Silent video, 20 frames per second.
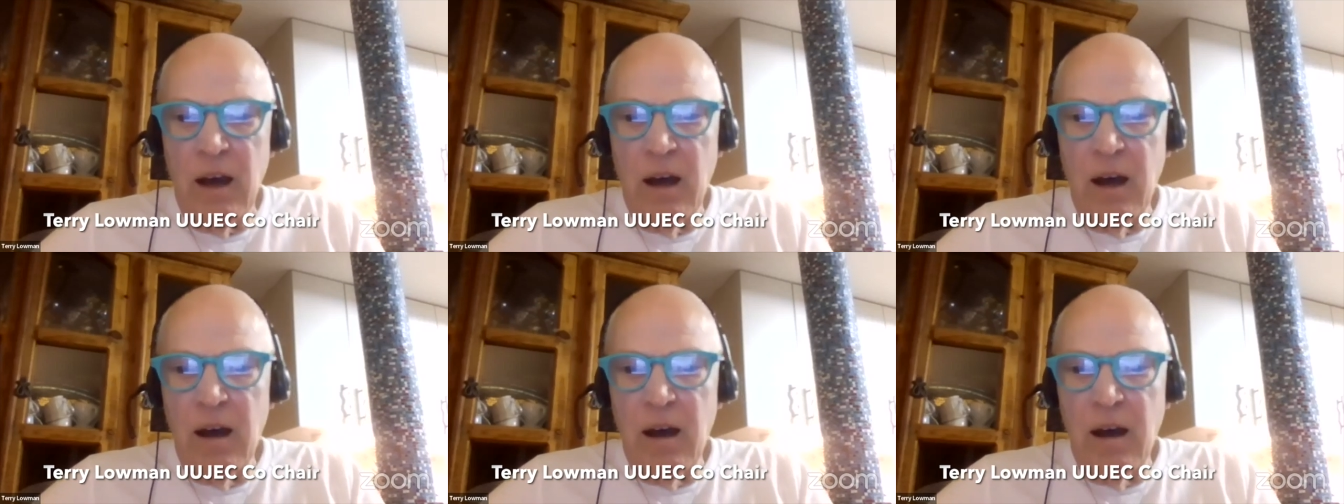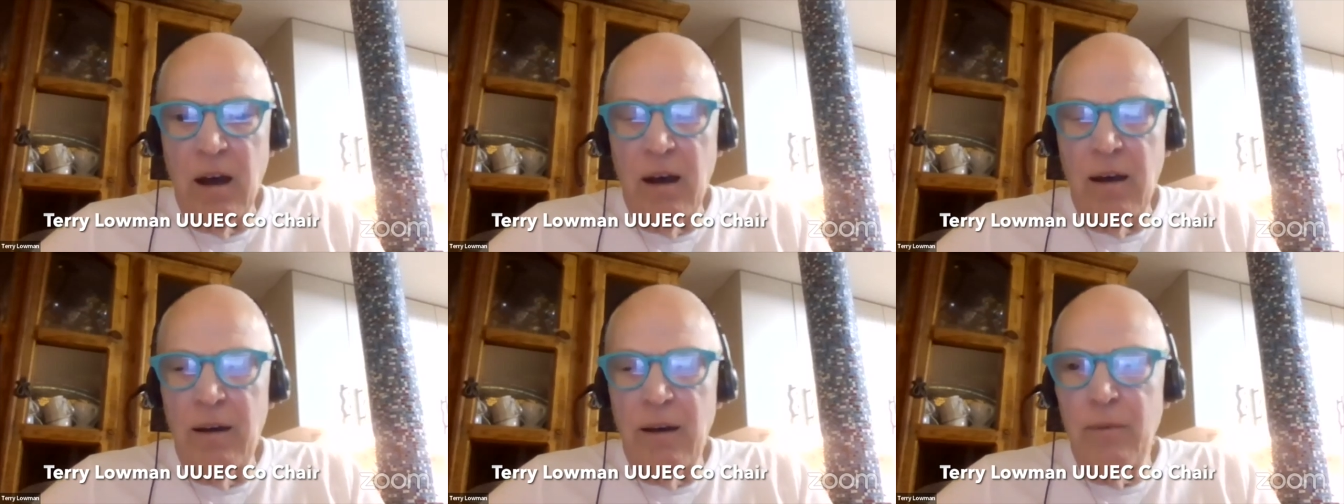
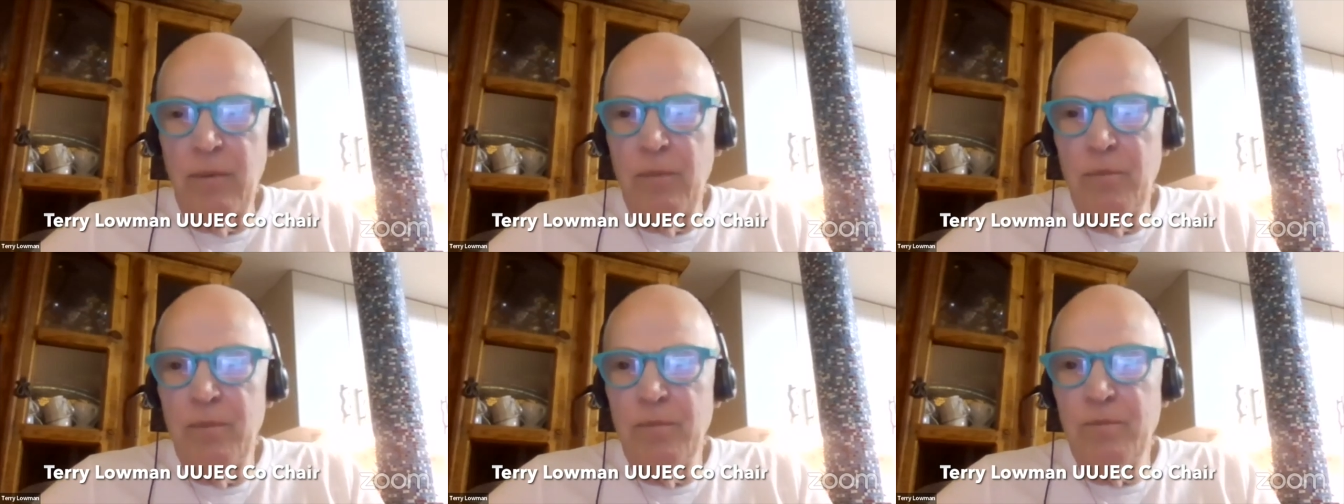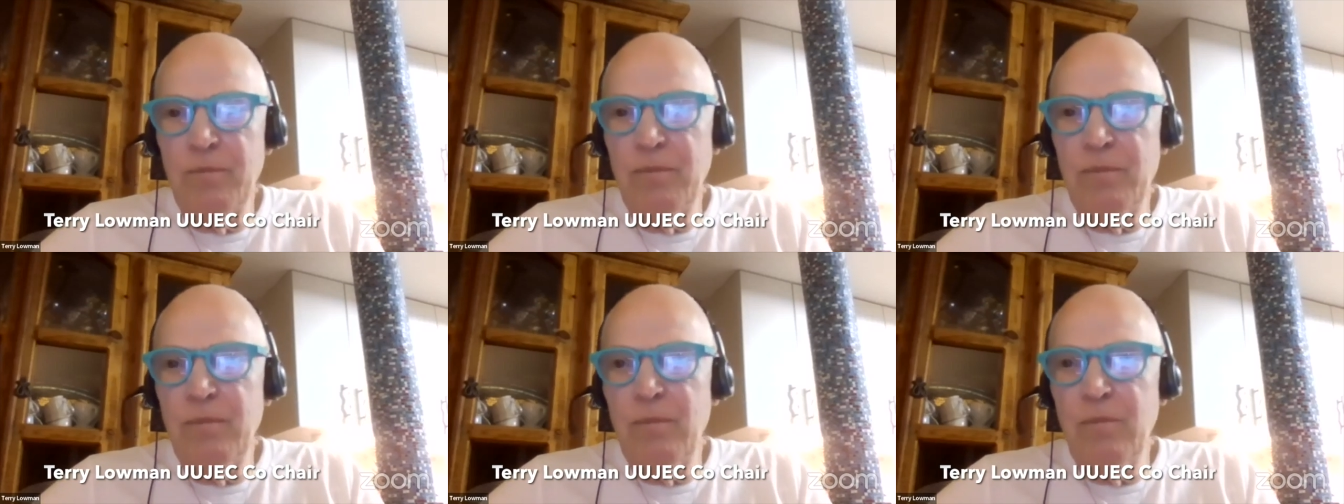Uh,
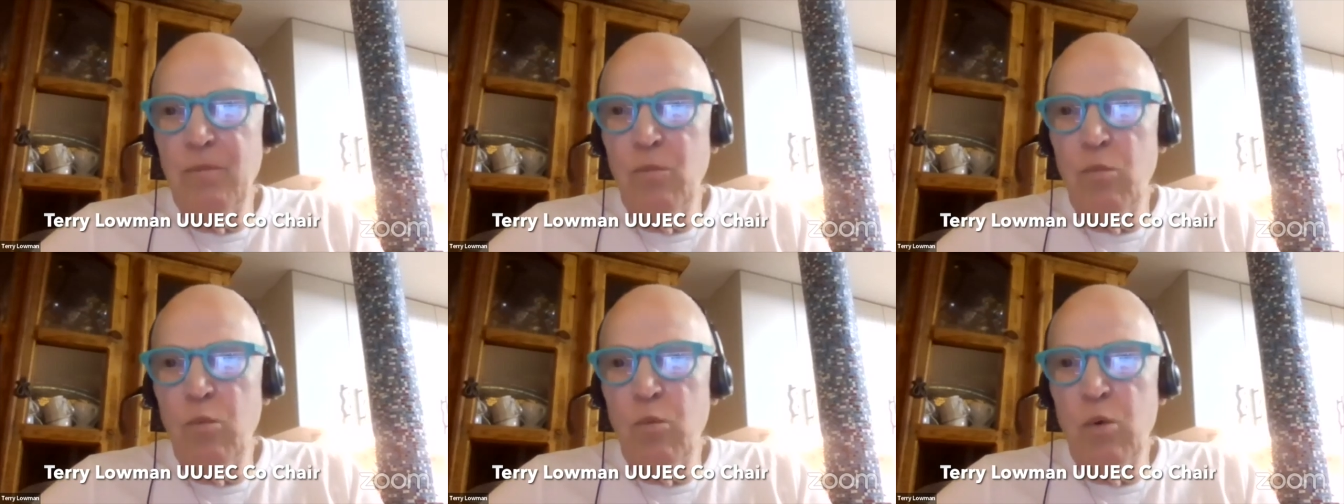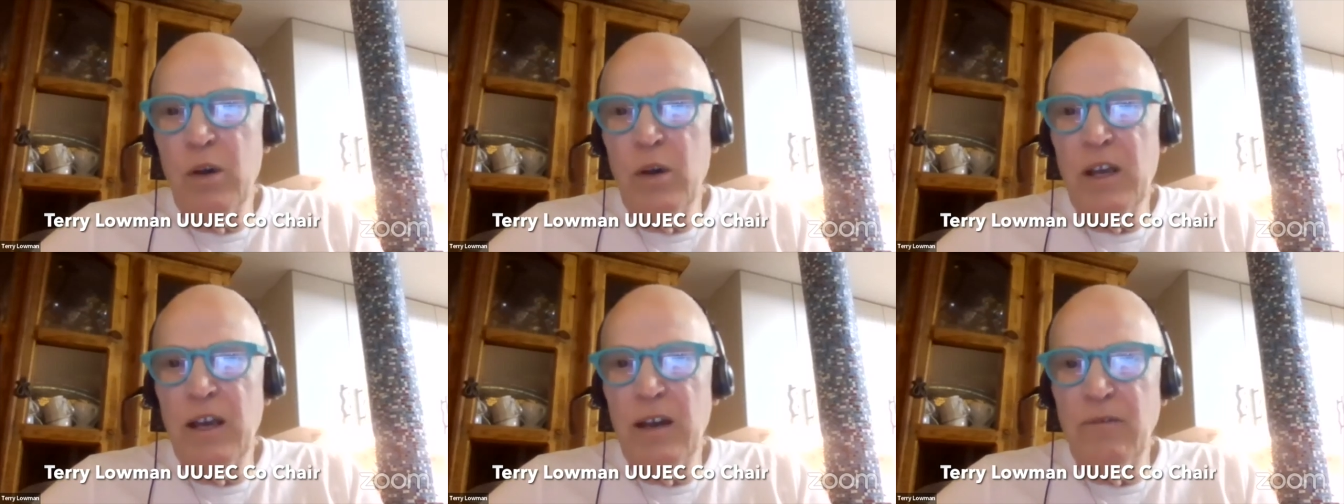
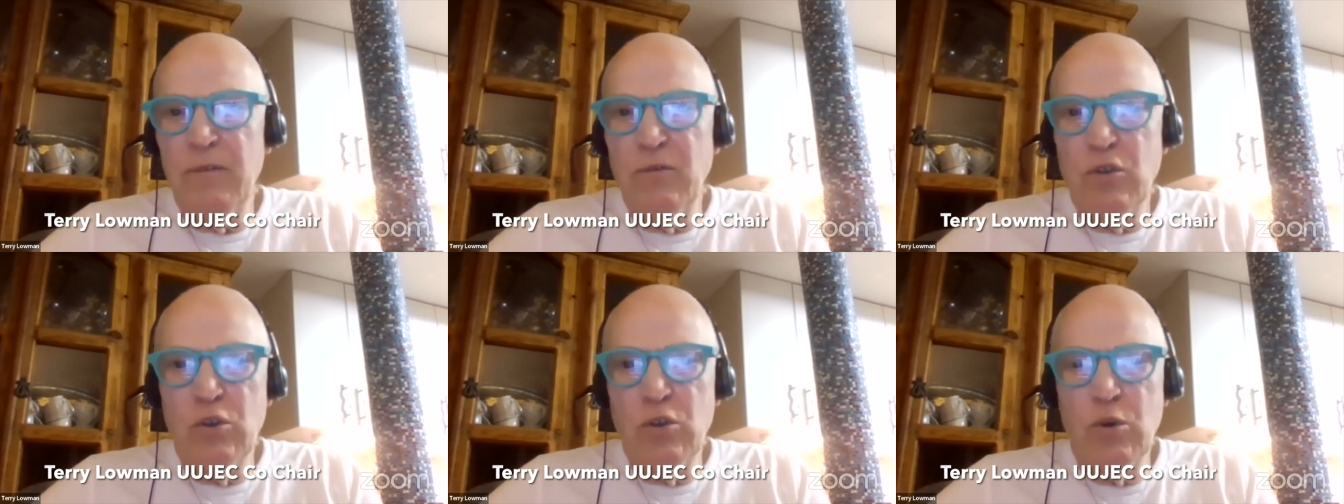we have